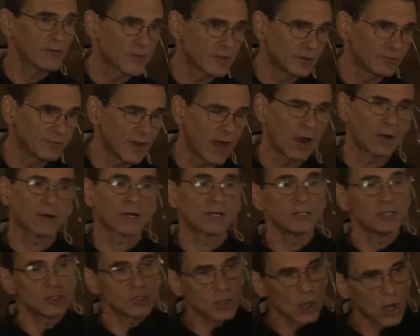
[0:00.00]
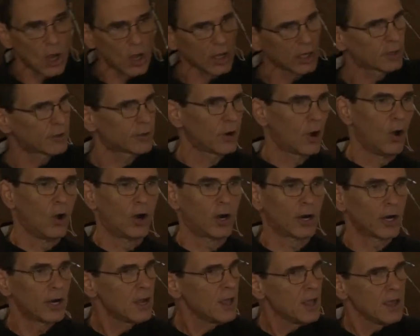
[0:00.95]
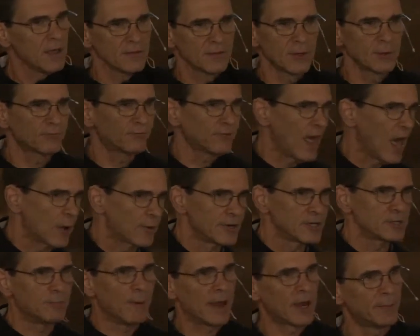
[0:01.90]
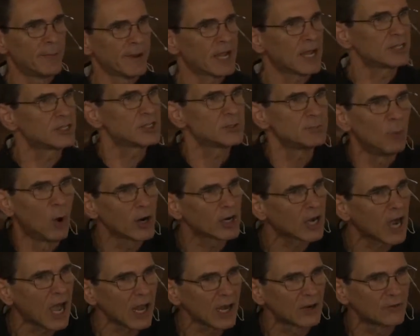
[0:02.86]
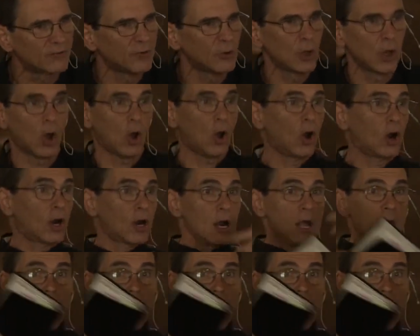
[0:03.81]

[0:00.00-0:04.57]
than the flower because it's taller, or the flower is better because it's more colorful, or